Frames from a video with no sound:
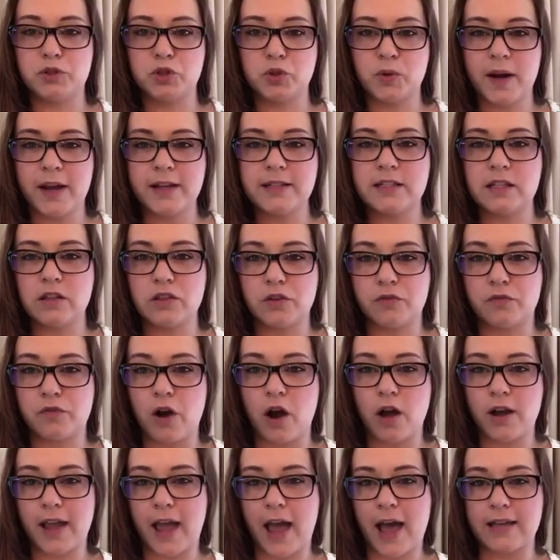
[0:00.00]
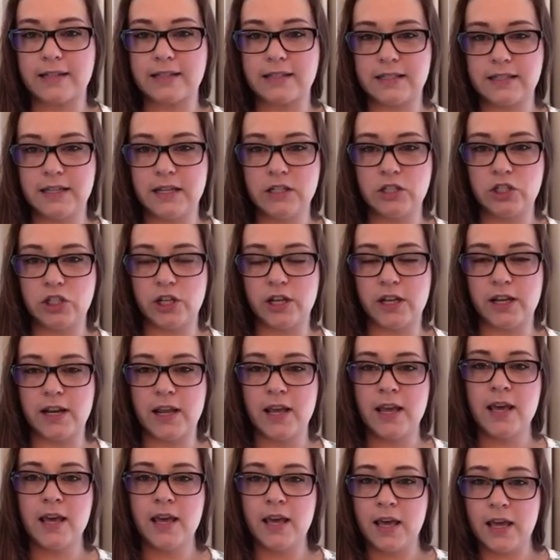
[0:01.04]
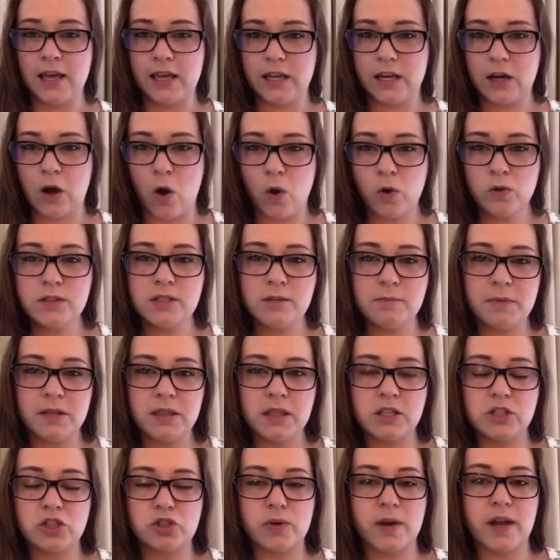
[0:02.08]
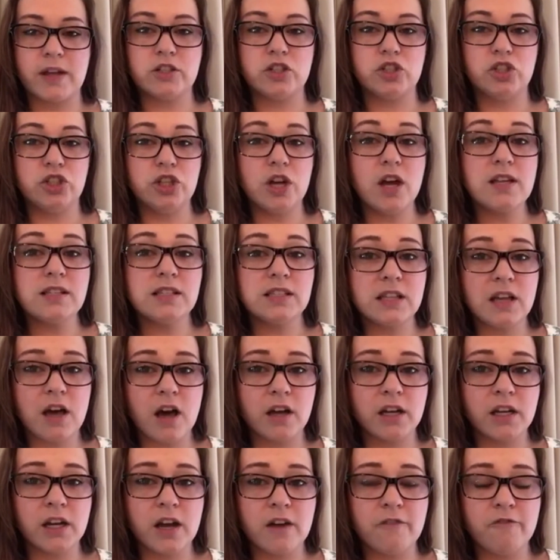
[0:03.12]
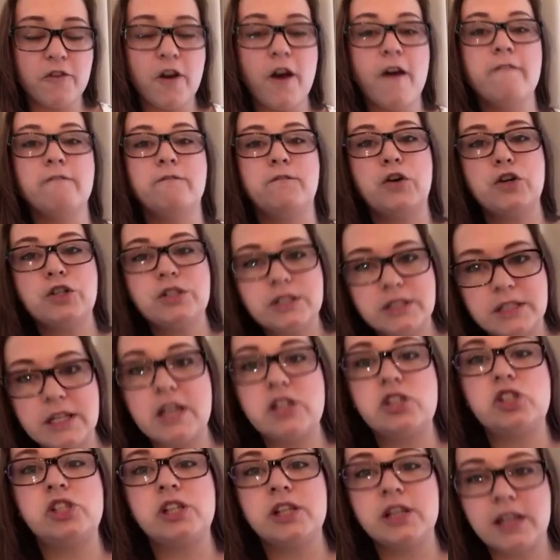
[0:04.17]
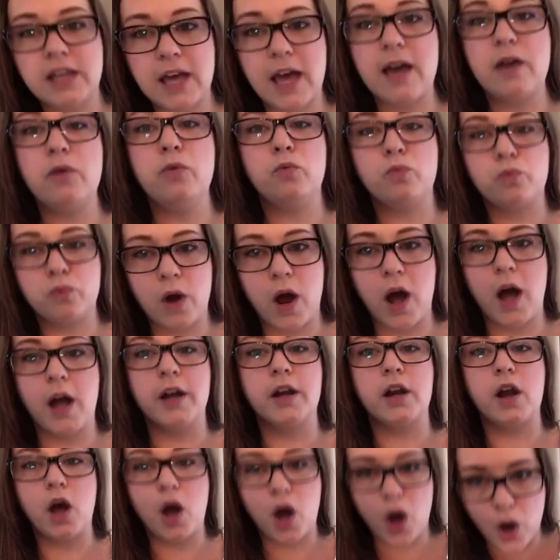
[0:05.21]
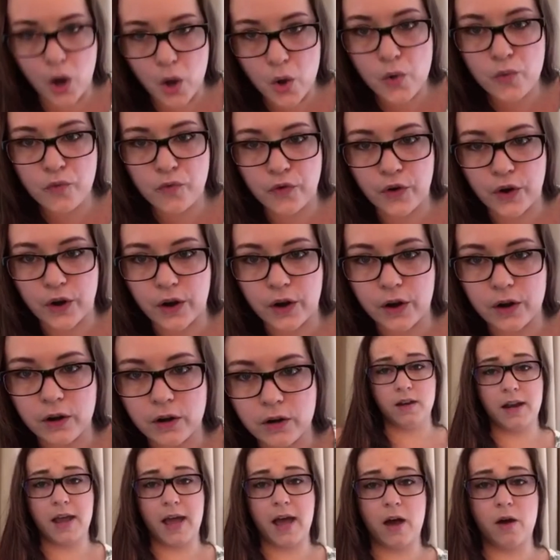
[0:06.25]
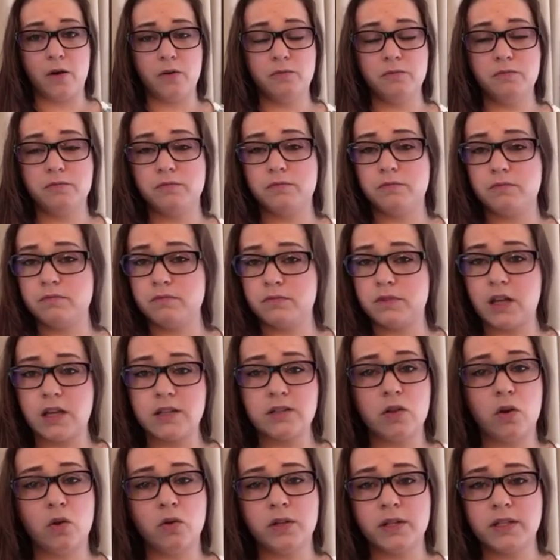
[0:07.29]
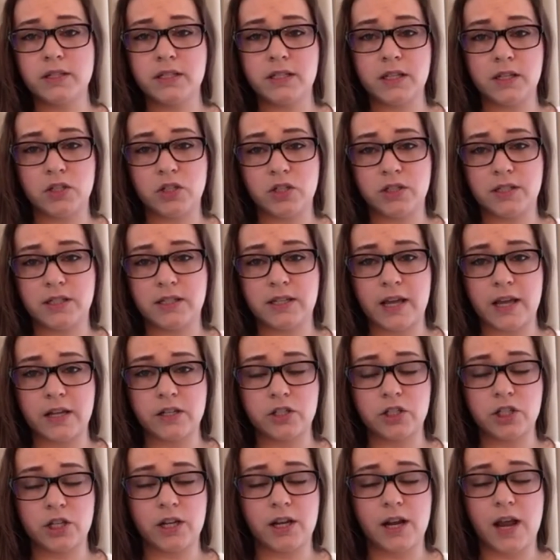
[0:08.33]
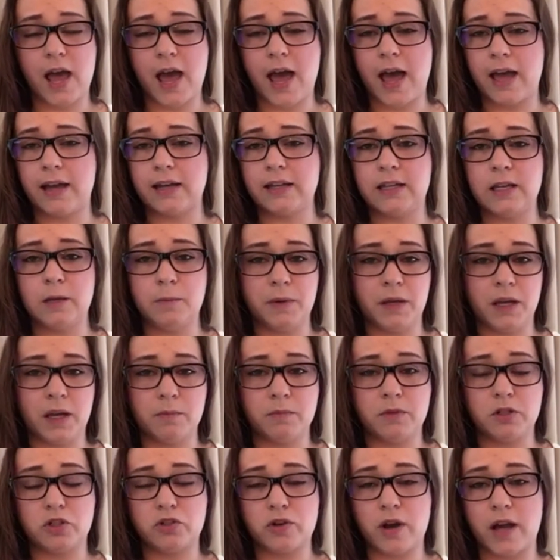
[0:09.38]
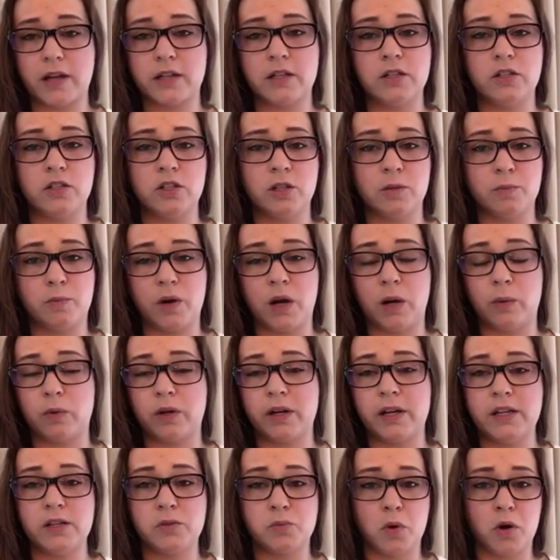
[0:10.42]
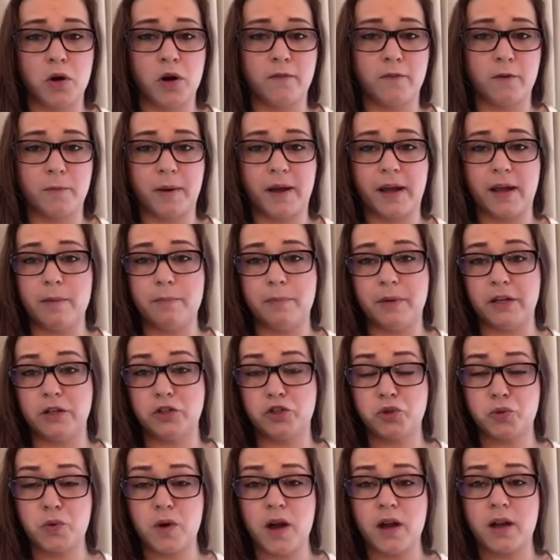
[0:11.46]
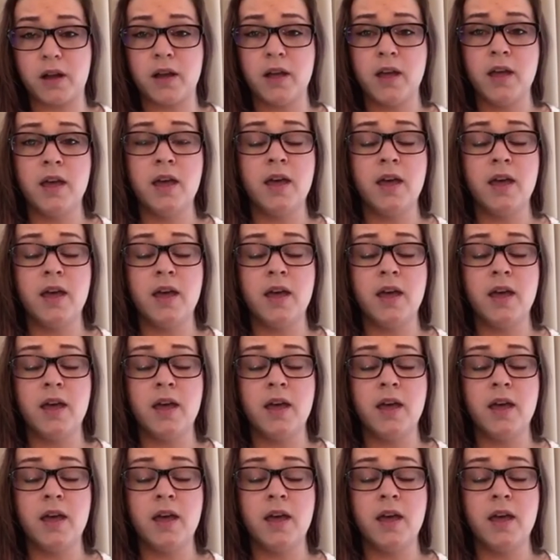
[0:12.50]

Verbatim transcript: trance that the frog has Stitch in, it holds him in this trance just long enough for Stitch to get run over. Now, does holding Stitch's attention and keeping him distracted to the point where he's run over by a big truck